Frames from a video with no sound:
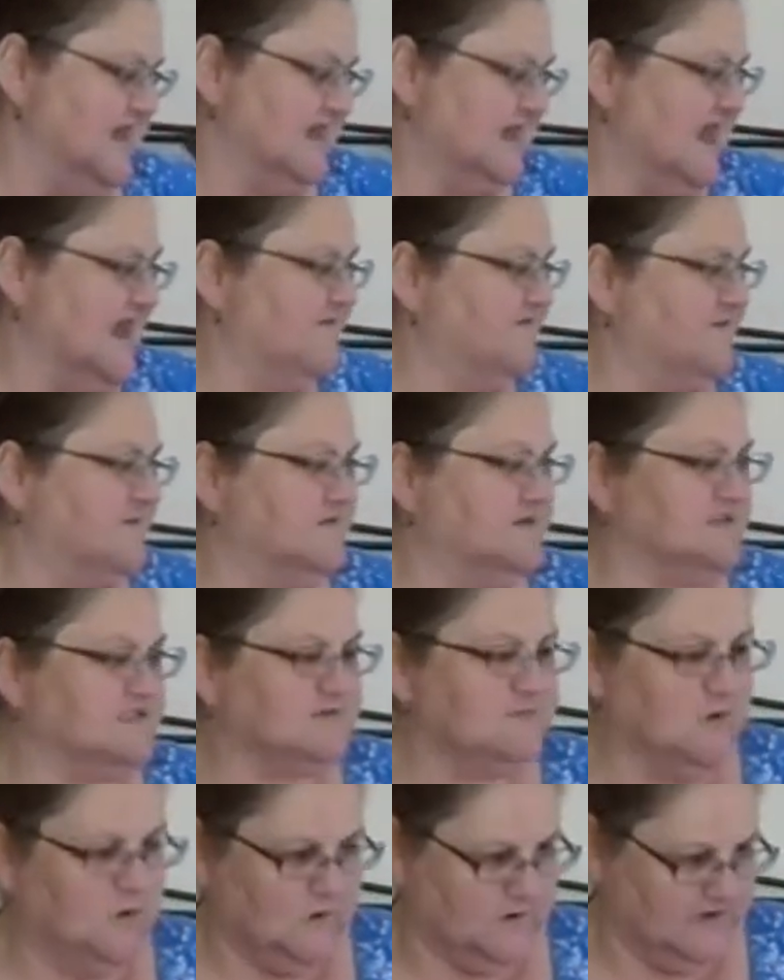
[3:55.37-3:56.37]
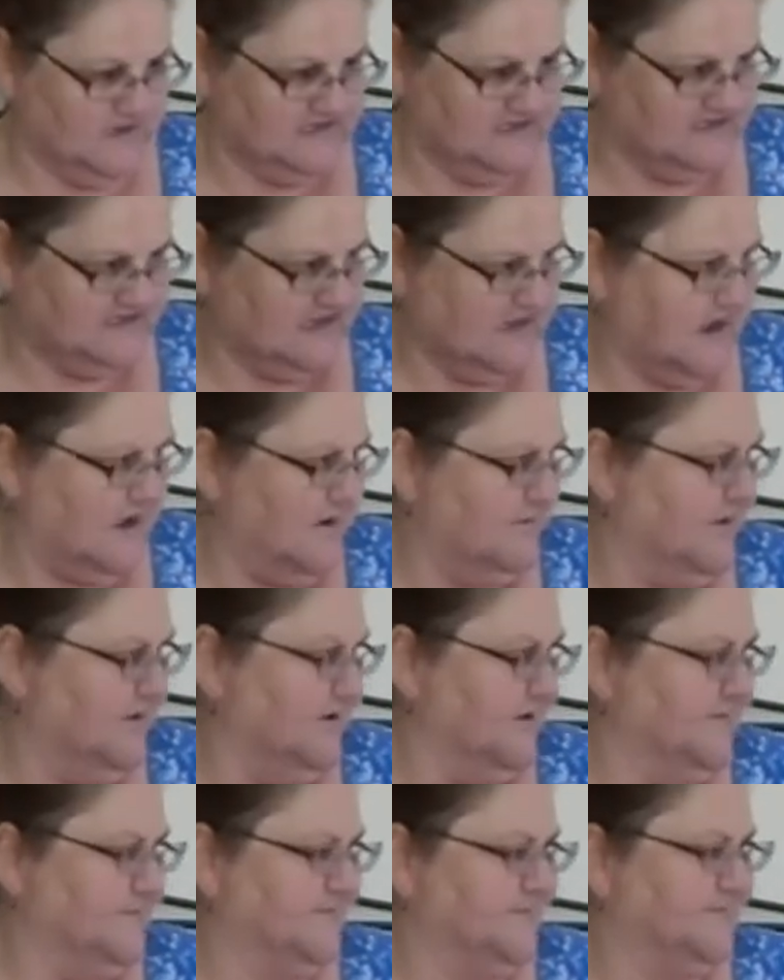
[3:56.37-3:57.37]
came from this morning's car
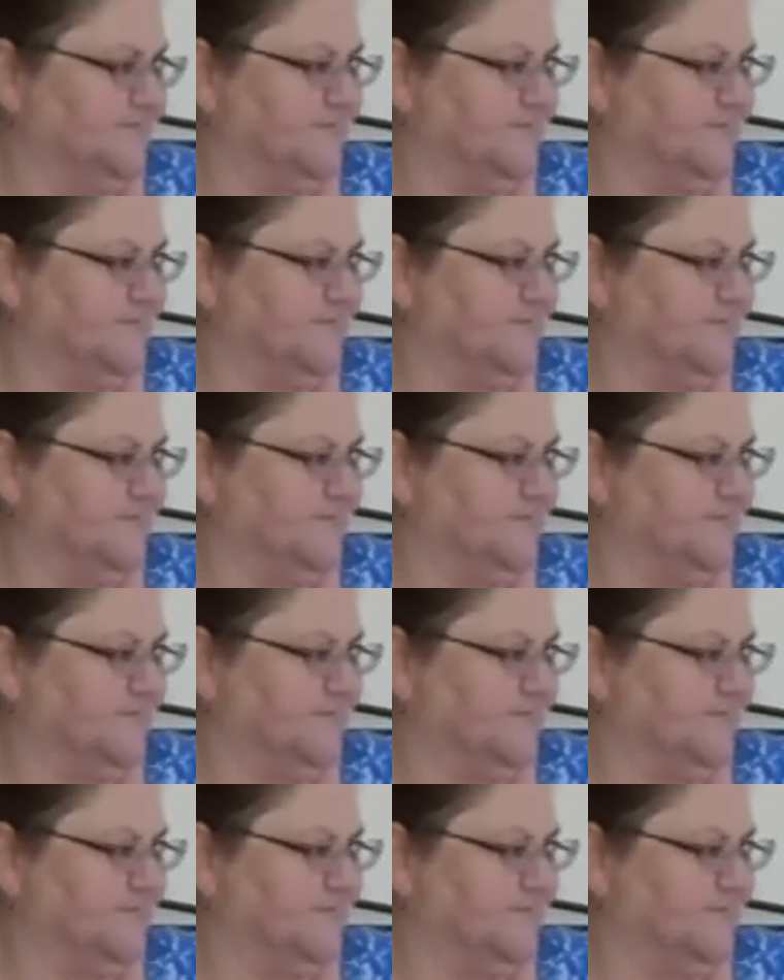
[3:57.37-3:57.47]
boot.